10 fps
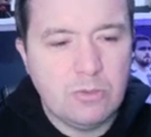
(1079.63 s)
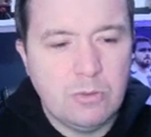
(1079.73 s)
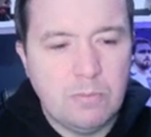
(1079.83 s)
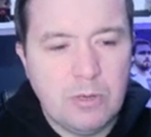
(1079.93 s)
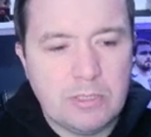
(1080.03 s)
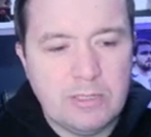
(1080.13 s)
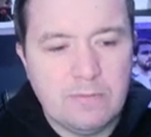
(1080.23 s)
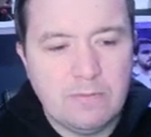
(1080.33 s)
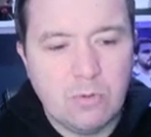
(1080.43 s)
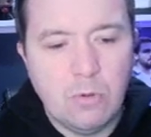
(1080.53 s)
the positive.
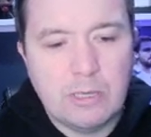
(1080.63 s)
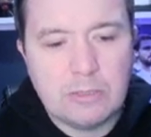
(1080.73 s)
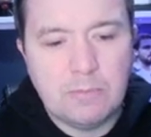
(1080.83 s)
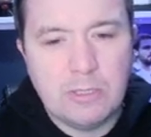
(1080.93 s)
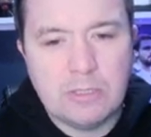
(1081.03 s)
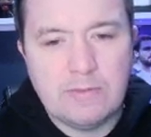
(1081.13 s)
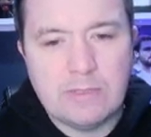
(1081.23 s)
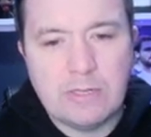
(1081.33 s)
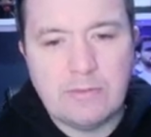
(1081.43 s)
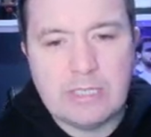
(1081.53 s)
We'll go back to positive
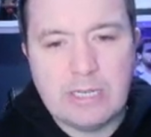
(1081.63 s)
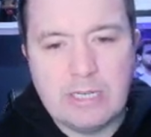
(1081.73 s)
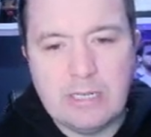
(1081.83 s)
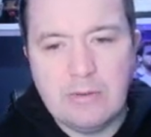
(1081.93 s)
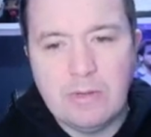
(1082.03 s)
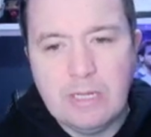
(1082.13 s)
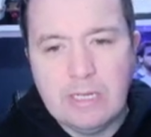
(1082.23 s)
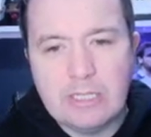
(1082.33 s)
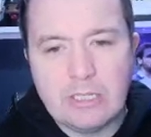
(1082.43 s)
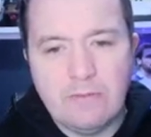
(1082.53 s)
instead of attacking now.
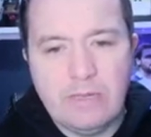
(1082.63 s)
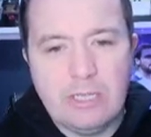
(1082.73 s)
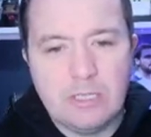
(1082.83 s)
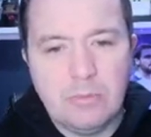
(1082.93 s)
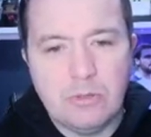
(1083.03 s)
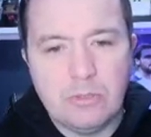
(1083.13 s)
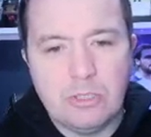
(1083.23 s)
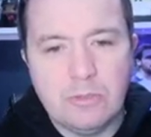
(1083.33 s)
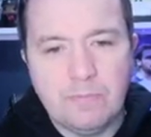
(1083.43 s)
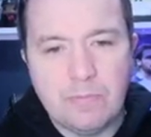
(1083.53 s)
Here's Kavita to Puncheon.
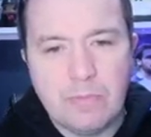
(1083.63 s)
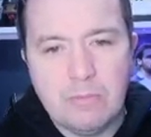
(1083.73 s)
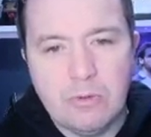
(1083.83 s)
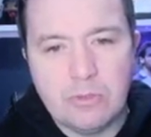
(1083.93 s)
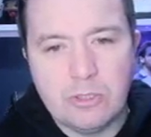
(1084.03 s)
Puncheon